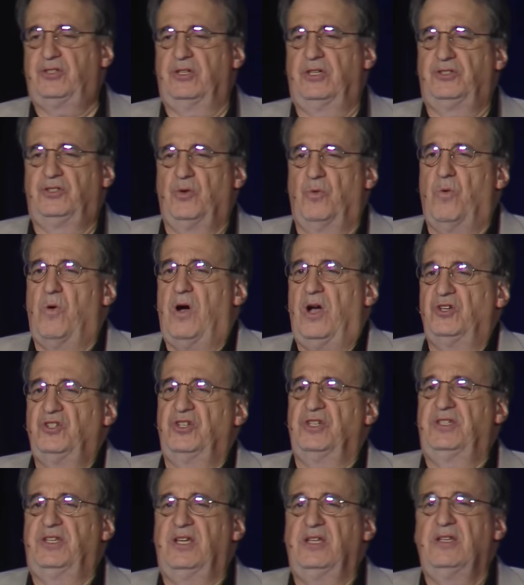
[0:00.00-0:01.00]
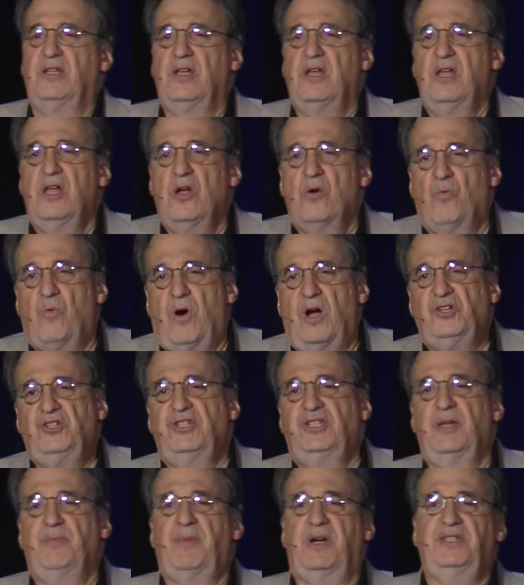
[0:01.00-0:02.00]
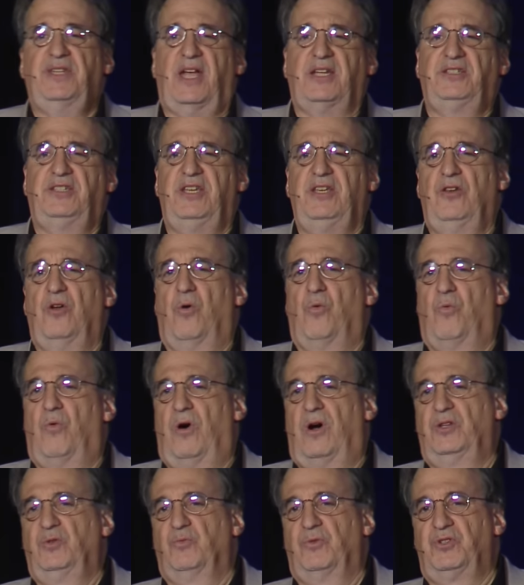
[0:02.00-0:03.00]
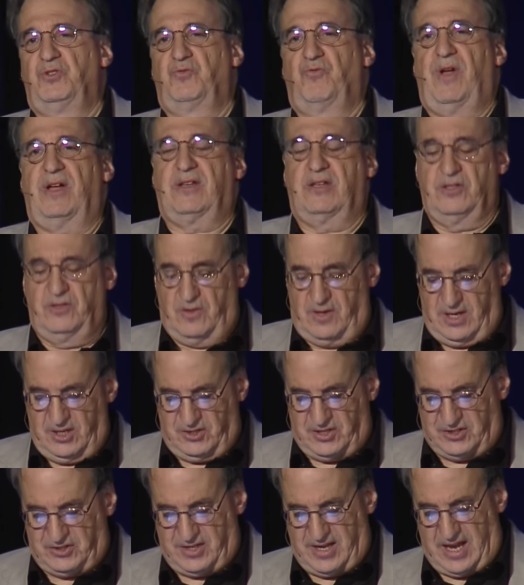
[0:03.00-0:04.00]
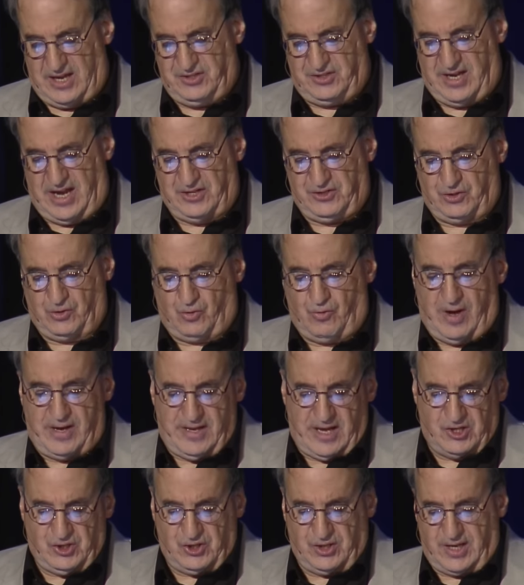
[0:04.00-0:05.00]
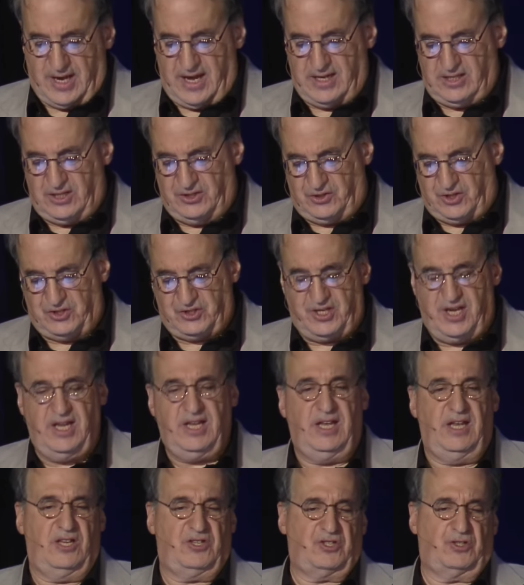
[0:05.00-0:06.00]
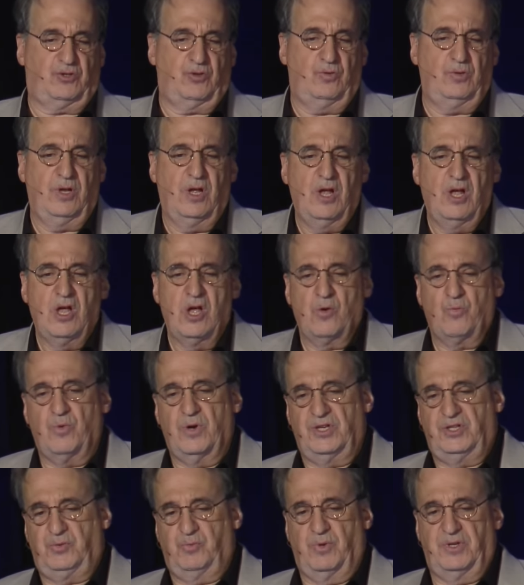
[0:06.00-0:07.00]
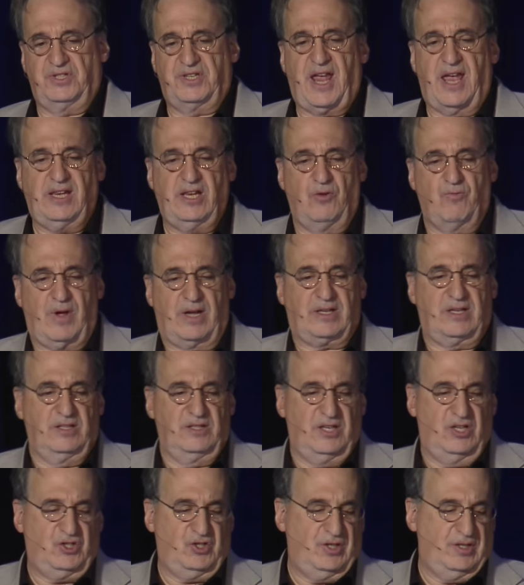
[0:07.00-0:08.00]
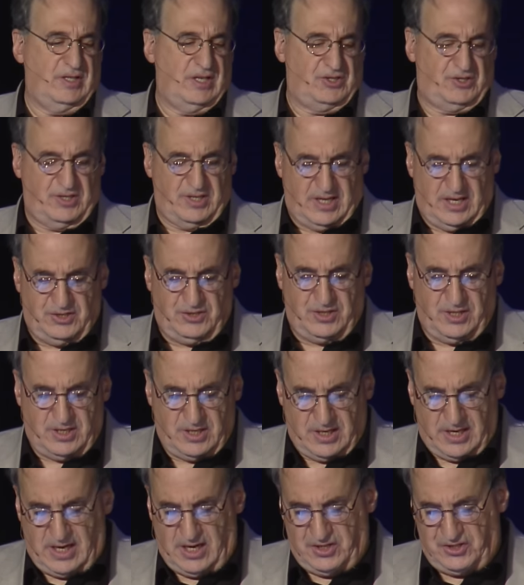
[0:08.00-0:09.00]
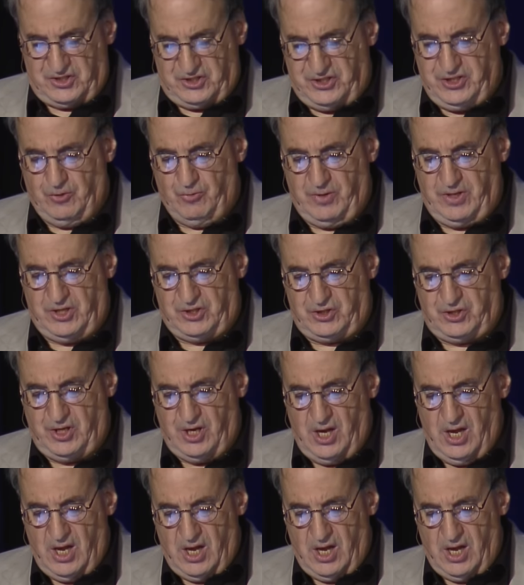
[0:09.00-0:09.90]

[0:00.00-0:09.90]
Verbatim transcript: to Washington. Washington by 1901 was recognized as a great educator. Tuskegee Institute was gaining recognition as a serious